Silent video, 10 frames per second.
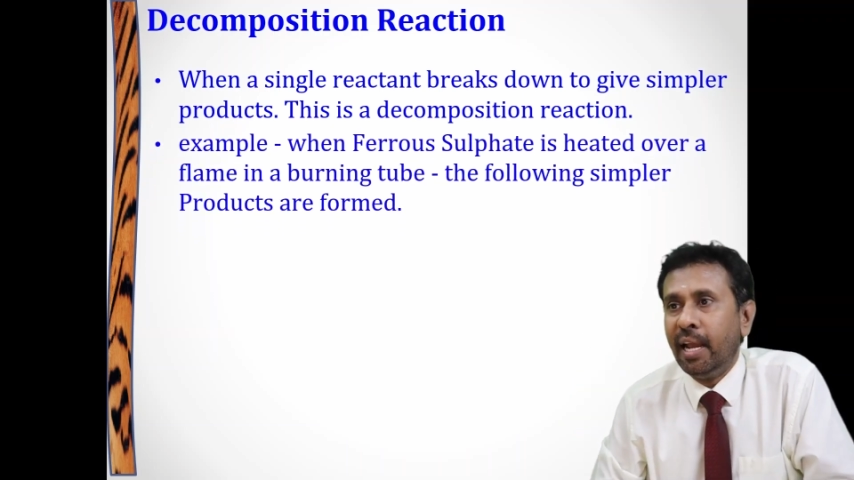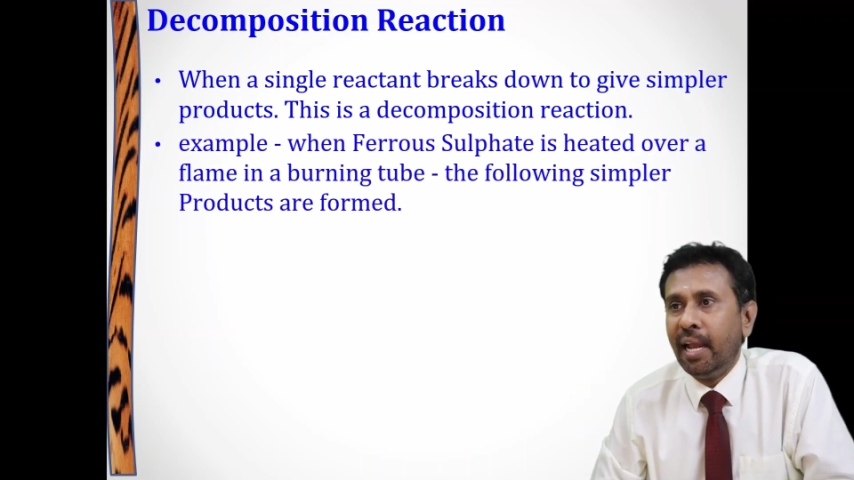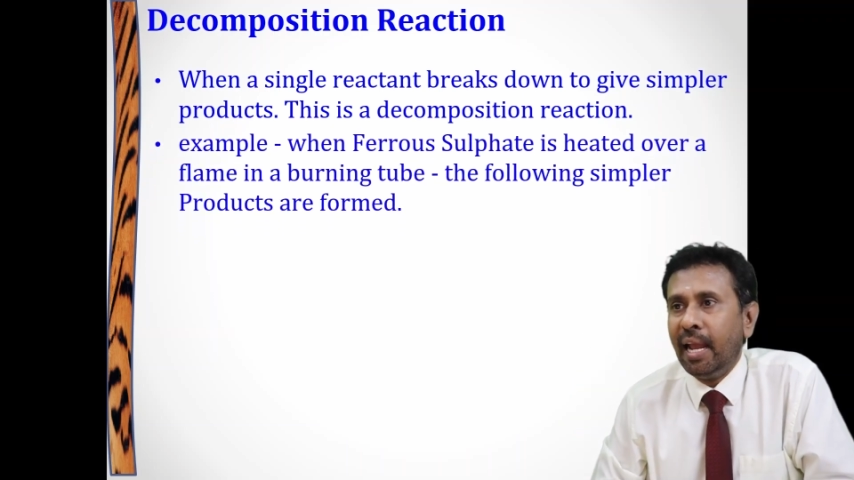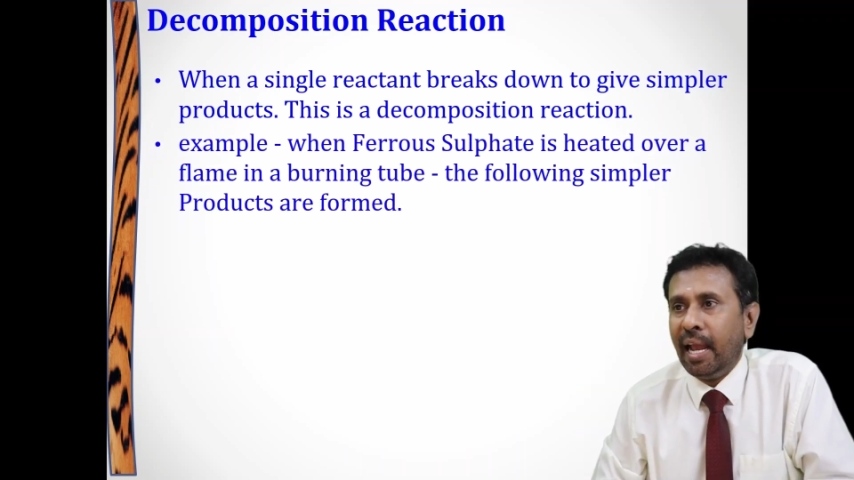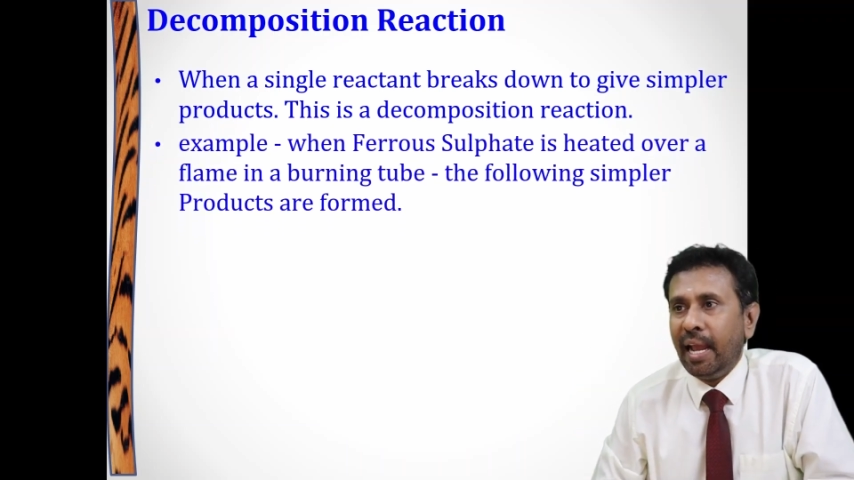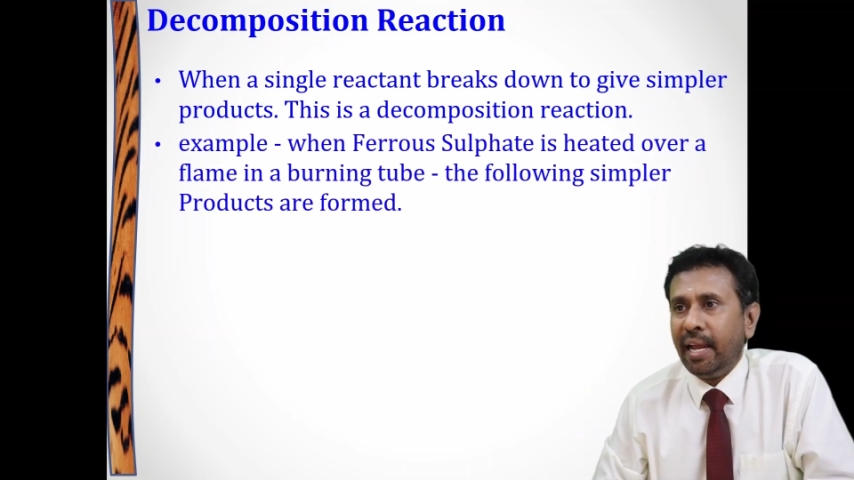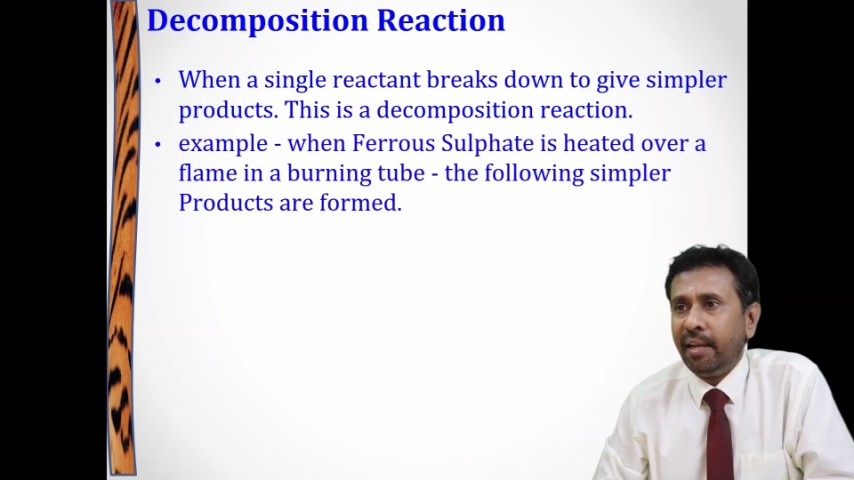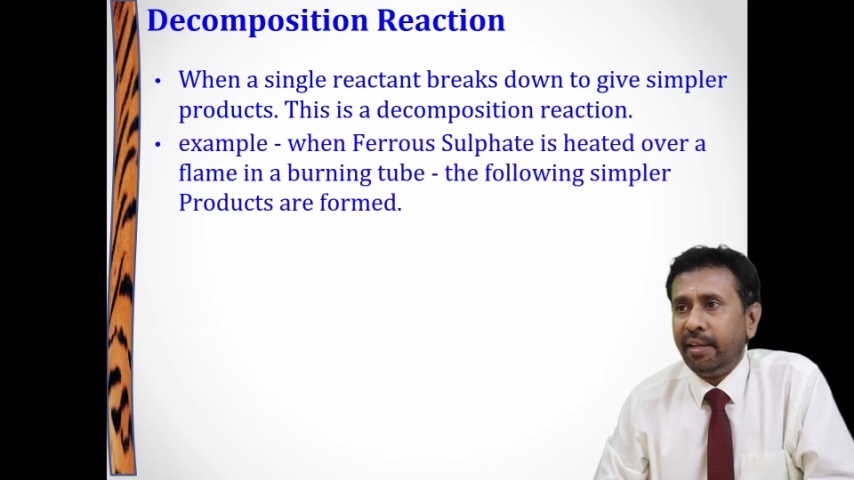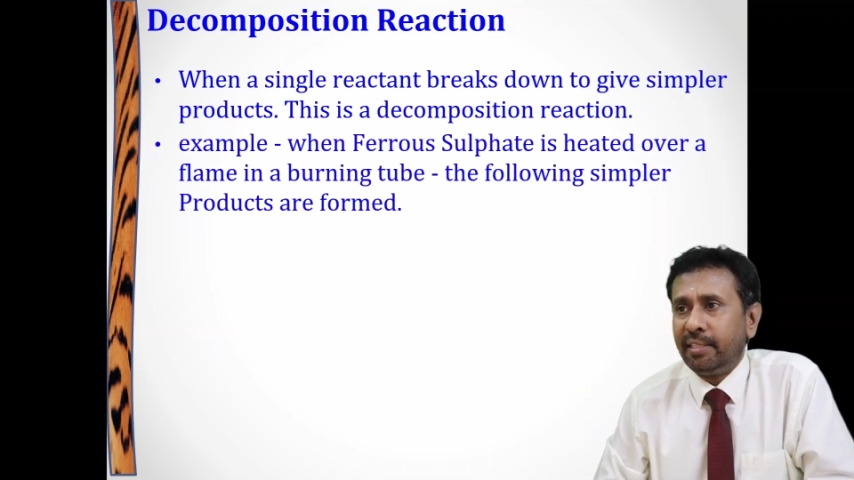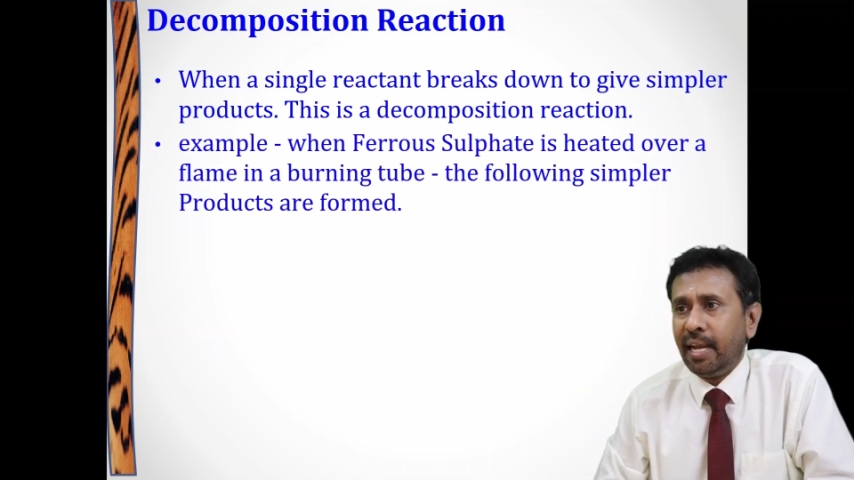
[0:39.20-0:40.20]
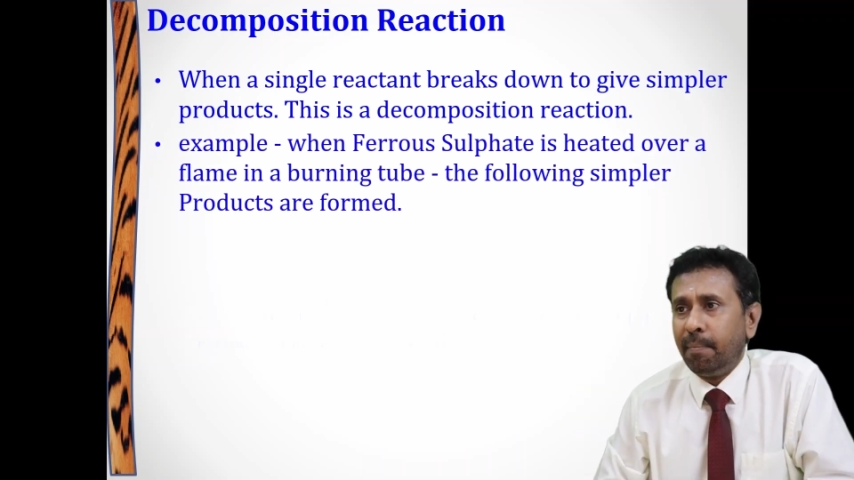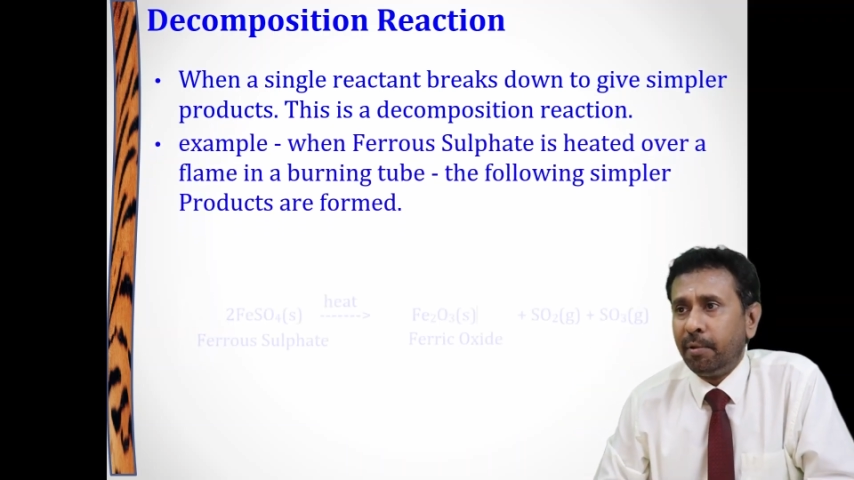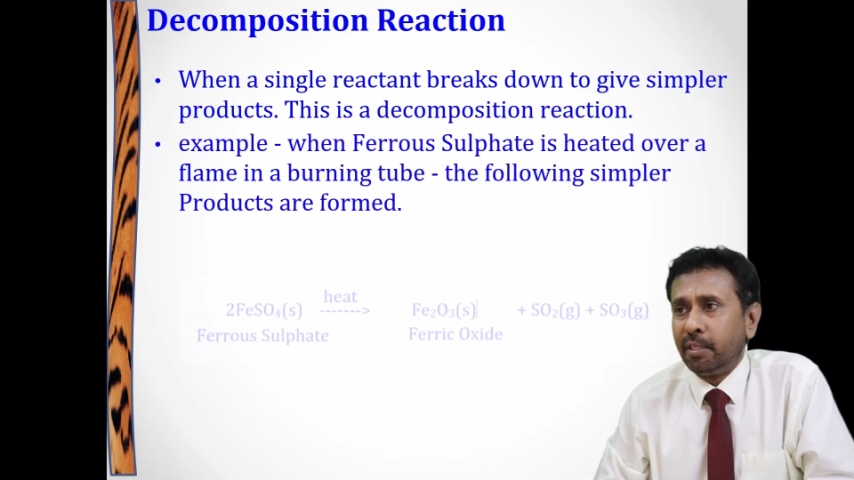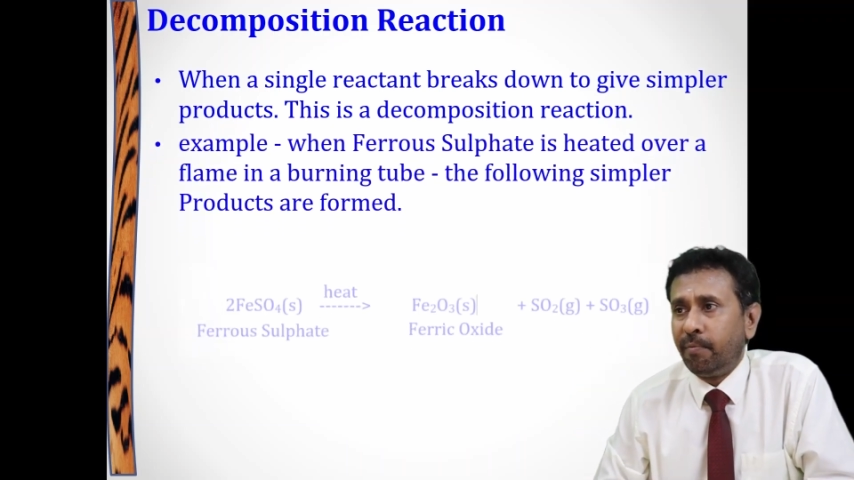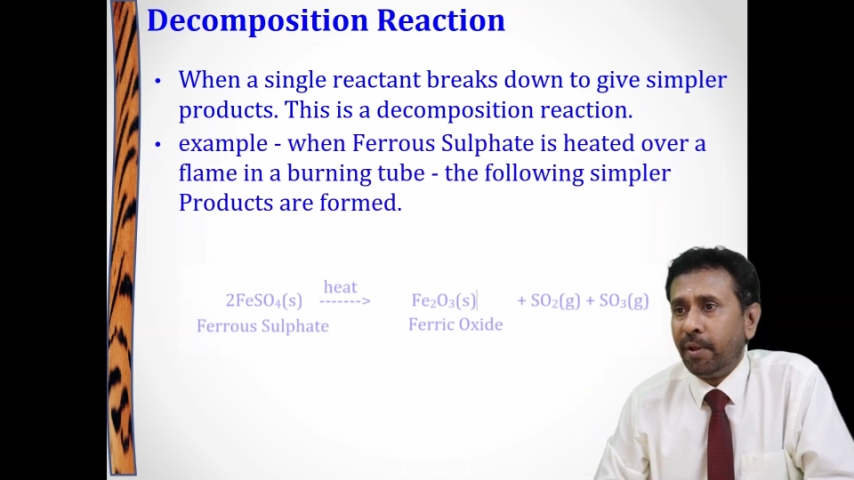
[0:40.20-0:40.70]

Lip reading: And example is when